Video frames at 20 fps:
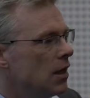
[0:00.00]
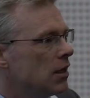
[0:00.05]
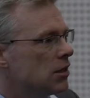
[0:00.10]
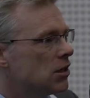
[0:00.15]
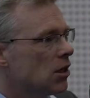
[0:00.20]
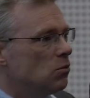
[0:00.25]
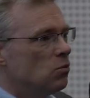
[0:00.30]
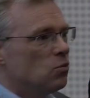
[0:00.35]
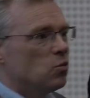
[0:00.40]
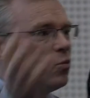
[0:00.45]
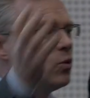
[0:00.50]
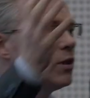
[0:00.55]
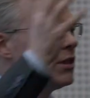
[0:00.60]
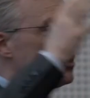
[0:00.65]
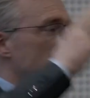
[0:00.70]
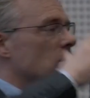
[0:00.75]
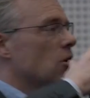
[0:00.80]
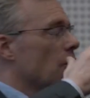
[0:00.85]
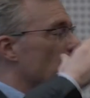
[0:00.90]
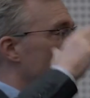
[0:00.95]
So we
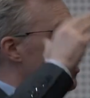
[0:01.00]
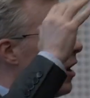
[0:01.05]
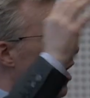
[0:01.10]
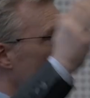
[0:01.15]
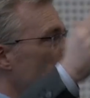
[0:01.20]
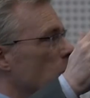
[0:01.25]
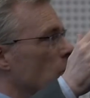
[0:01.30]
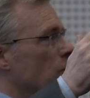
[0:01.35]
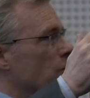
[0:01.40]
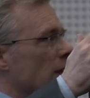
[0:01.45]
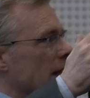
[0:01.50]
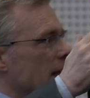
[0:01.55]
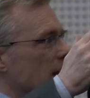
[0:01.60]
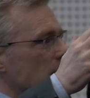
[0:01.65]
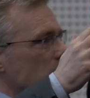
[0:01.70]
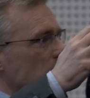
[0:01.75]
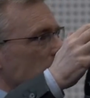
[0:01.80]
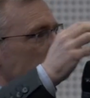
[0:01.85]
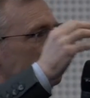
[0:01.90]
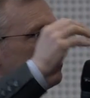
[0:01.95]
just got the global
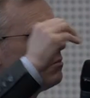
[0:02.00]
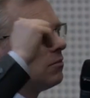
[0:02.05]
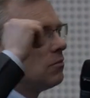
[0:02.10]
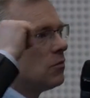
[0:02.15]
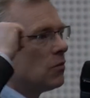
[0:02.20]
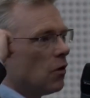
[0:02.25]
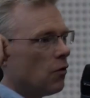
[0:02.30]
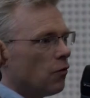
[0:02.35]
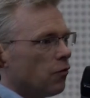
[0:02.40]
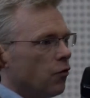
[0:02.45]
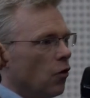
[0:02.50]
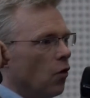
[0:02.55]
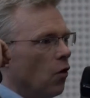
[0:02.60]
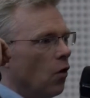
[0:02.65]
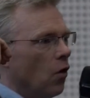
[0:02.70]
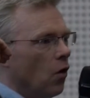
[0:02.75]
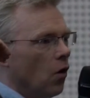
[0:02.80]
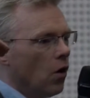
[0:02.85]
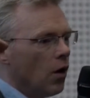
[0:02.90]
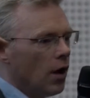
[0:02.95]
figures
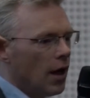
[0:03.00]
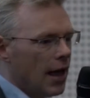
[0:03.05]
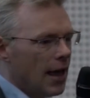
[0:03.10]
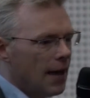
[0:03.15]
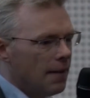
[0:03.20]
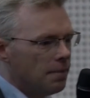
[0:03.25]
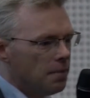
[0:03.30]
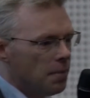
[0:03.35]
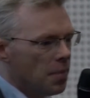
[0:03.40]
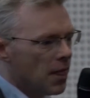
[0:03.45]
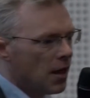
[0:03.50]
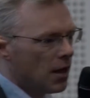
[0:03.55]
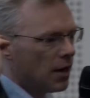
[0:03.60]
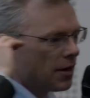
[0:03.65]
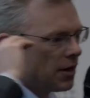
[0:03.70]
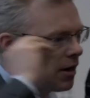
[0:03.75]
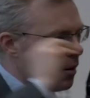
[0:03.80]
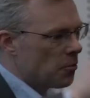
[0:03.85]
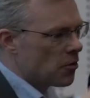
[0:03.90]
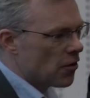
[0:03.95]
for
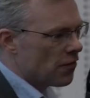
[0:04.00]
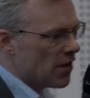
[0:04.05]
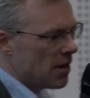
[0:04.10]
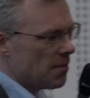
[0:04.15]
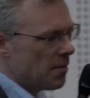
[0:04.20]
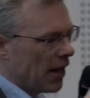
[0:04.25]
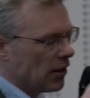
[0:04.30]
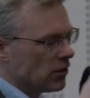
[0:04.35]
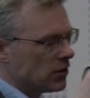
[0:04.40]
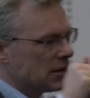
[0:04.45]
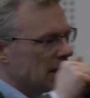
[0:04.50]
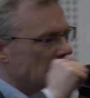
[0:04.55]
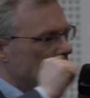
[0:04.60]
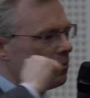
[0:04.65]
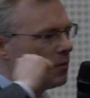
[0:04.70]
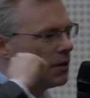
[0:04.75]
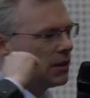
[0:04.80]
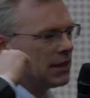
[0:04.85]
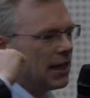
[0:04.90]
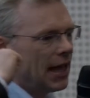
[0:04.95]
number of emails
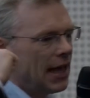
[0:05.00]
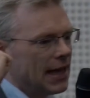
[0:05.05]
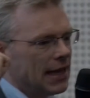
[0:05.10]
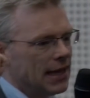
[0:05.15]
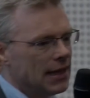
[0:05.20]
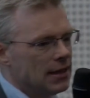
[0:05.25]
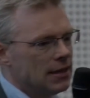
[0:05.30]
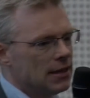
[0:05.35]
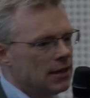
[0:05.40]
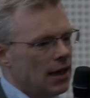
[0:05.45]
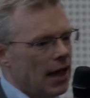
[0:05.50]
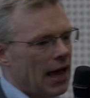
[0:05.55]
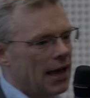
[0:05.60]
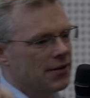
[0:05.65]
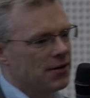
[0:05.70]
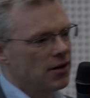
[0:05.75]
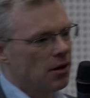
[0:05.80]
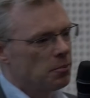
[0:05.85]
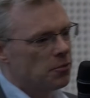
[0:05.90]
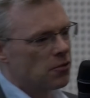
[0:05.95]
sent per day
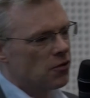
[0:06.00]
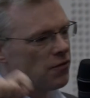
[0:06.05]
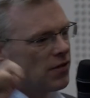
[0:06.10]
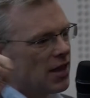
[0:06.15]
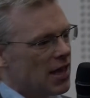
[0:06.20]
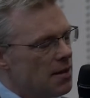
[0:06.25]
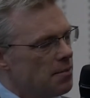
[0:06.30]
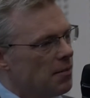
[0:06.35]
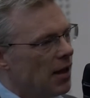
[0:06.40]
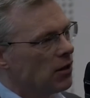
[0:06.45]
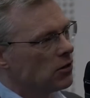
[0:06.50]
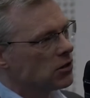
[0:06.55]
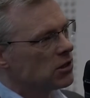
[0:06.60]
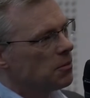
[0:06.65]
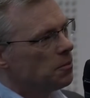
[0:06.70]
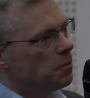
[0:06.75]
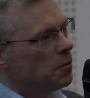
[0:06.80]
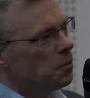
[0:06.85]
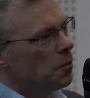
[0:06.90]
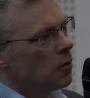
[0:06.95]
and number of emails
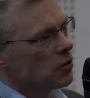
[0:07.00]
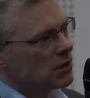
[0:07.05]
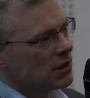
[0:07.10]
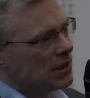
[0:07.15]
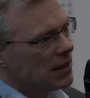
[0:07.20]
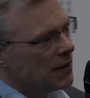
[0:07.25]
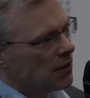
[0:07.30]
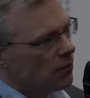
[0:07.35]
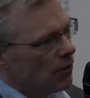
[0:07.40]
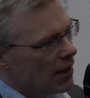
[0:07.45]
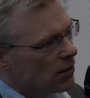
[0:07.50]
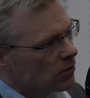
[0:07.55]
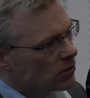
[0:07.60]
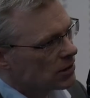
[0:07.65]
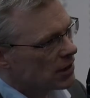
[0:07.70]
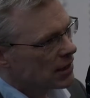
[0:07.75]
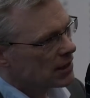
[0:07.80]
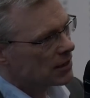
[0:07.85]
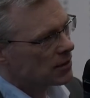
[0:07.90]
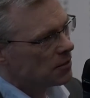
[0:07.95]
deposited in the record
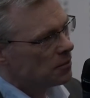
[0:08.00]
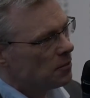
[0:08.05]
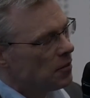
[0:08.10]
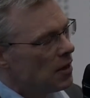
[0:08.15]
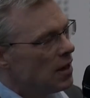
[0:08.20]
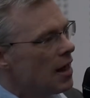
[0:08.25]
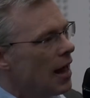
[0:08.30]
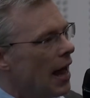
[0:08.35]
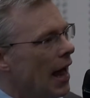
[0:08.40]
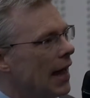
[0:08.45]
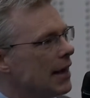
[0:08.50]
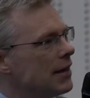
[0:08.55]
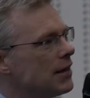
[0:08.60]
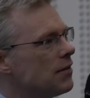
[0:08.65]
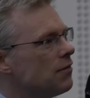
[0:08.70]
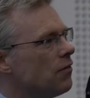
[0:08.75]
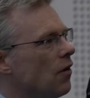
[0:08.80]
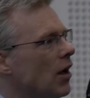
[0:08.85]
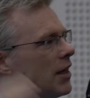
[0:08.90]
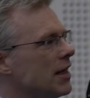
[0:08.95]
system, and
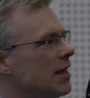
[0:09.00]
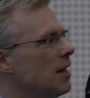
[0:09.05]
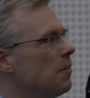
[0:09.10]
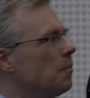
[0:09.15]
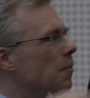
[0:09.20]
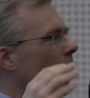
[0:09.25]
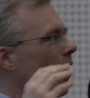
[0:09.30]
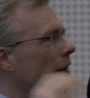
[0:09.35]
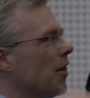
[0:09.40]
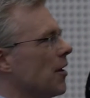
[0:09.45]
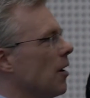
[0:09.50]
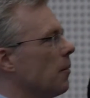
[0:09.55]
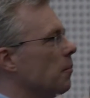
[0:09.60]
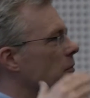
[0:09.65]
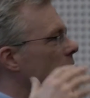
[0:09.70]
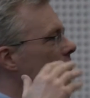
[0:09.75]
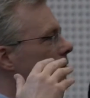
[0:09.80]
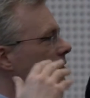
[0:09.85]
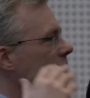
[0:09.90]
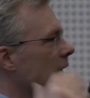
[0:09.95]
divided it by the
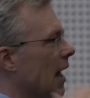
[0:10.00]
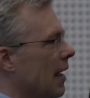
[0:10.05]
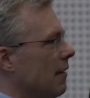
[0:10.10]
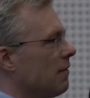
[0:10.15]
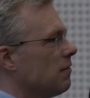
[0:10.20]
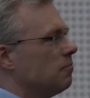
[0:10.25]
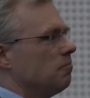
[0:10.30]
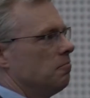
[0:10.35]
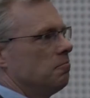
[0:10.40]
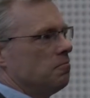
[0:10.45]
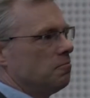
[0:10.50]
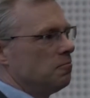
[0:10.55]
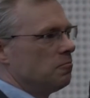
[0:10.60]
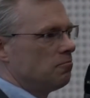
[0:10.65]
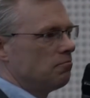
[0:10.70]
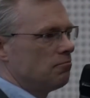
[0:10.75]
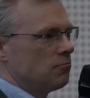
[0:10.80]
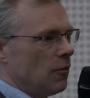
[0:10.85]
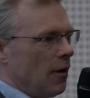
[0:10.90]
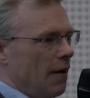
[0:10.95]
number of staff.
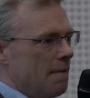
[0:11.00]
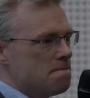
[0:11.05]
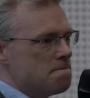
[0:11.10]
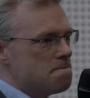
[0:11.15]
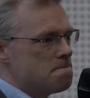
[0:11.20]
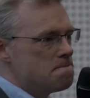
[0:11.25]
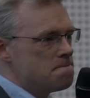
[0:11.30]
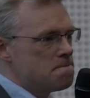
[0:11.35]
Right?